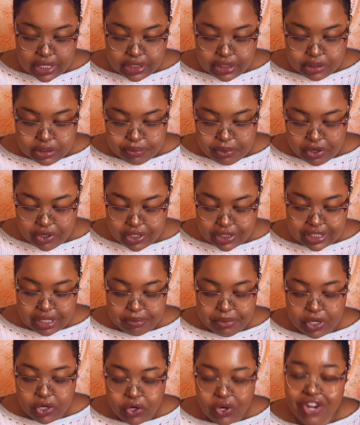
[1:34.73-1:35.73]
Spirit is
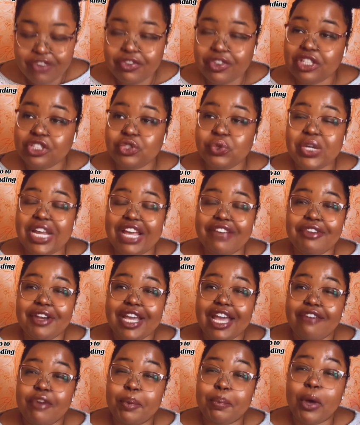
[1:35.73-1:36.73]
like, be grateful that you never
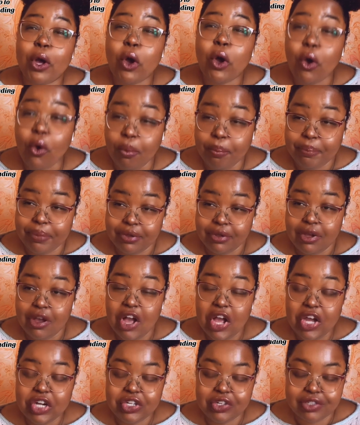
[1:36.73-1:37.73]
gave up hope
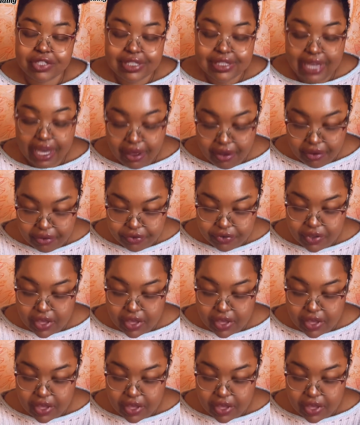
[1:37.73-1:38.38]
on yourself